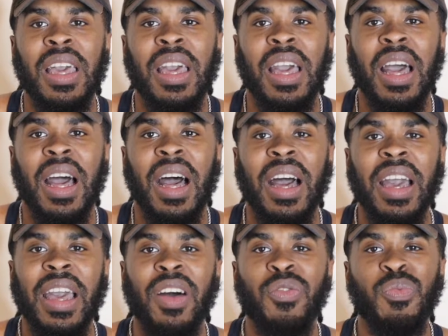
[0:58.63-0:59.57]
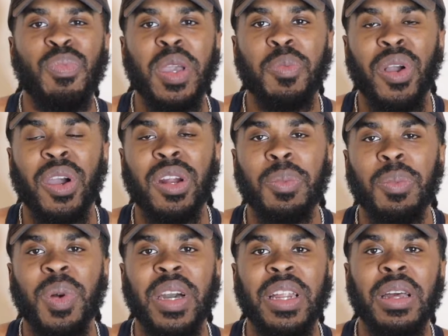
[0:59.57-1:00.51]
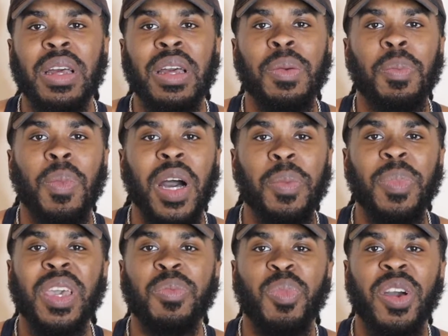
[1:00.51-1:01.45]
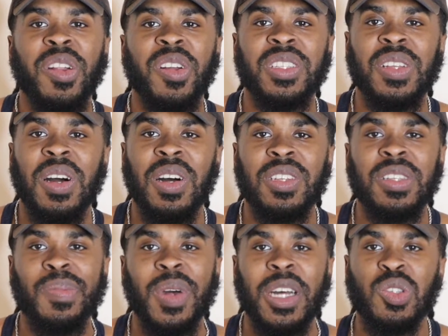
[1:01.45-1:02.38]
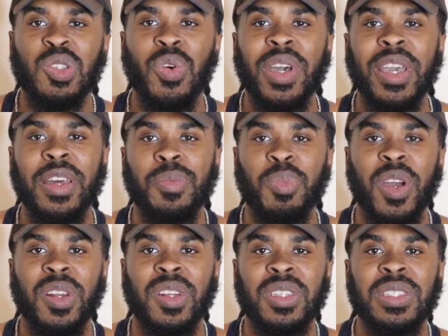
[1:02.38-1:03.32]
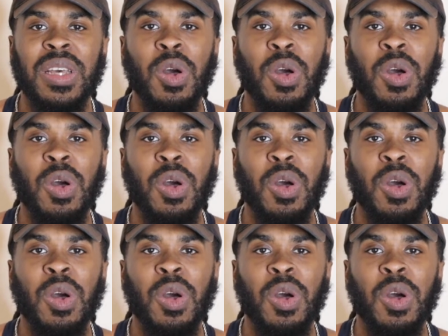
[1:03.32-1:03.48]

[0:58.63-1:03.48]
I have a big brother, but my big brother is also my twin brother. So